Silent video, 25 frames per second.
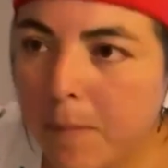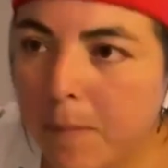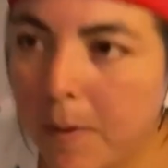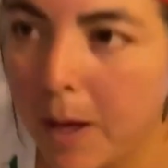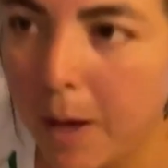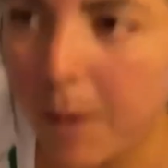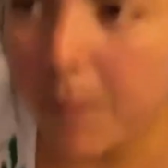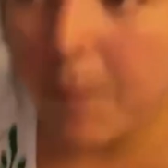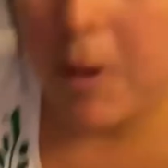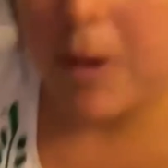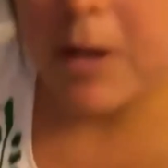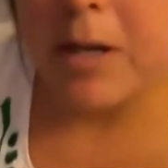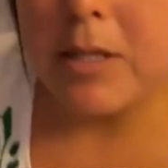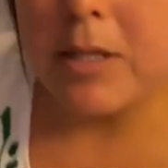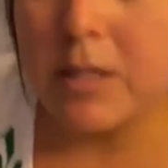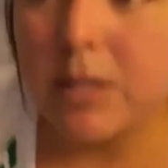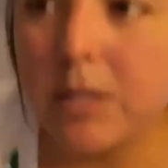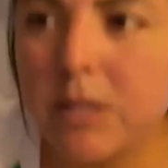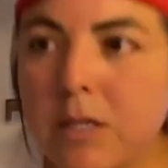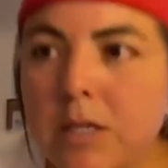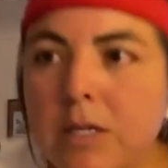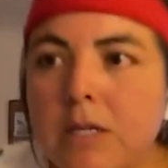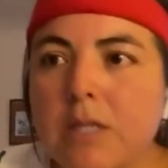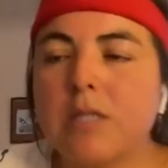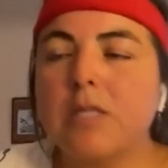I wanted
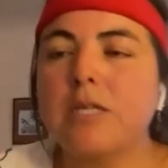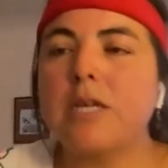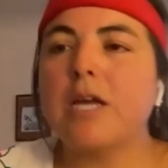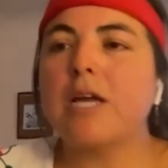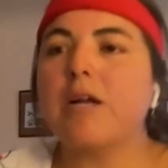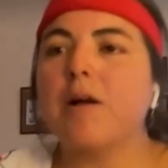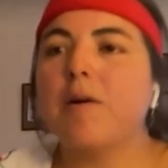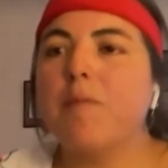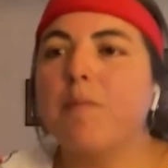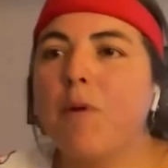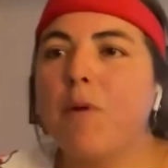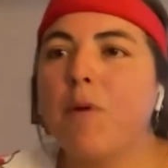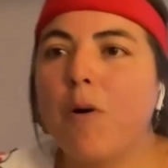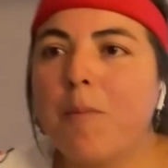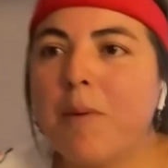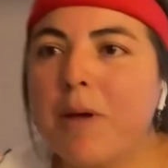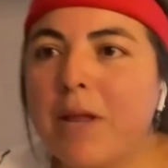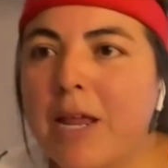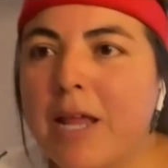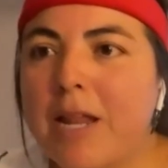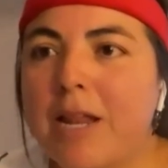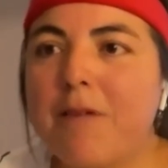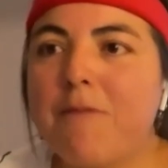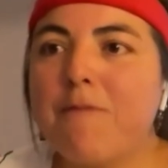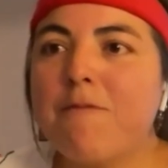to take a moment
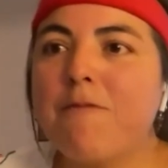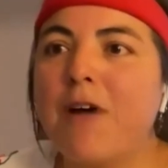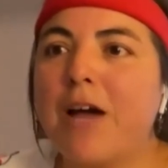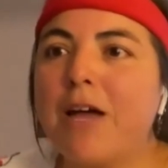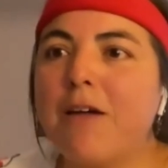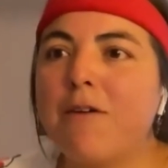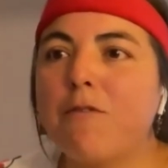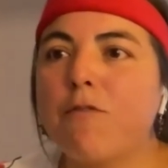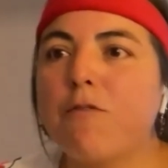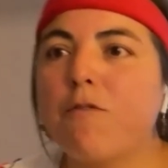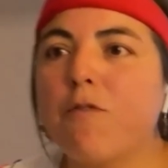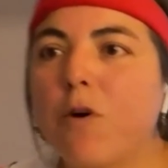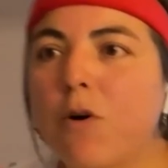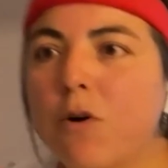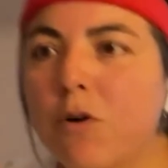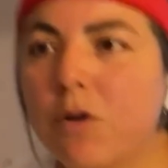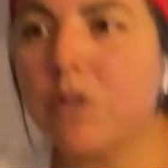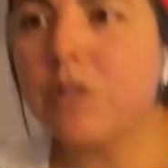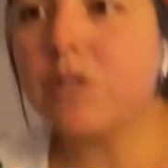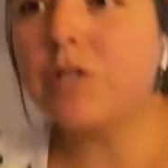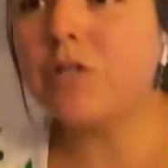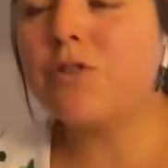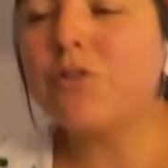and invite folks